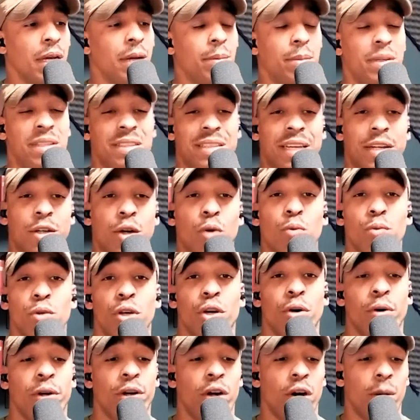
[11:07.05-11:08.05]
because I don't
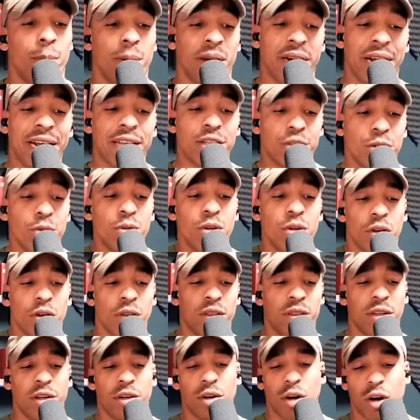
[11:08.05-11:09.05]
know it all, but I do know
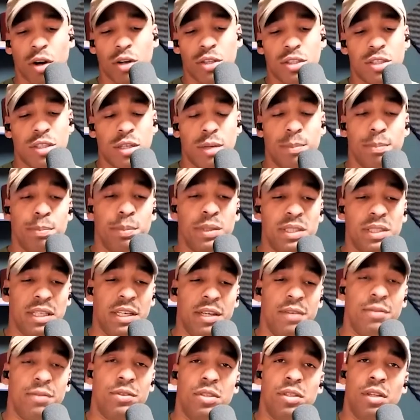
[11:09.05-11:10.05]
that there are some
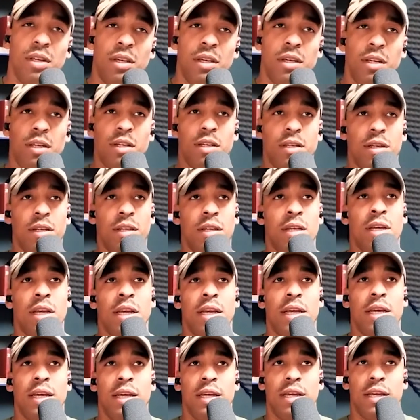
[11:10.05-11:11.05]
beliefs in
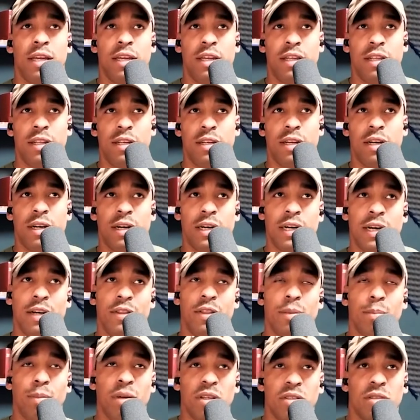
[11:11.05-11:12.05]

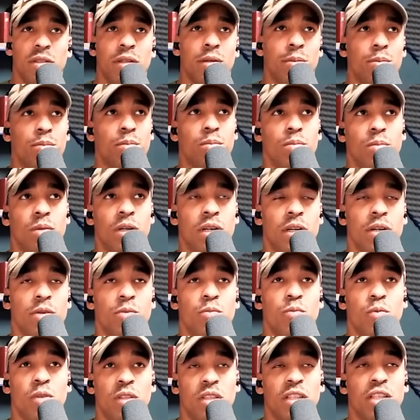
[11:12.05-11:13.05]
the Muslim
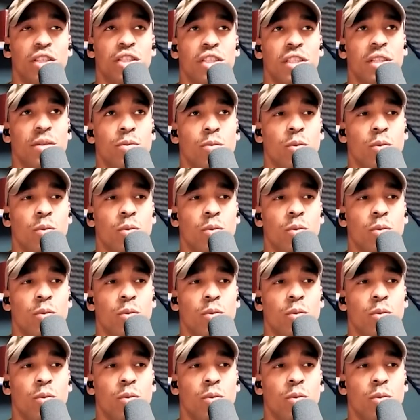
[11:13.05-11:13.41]
religion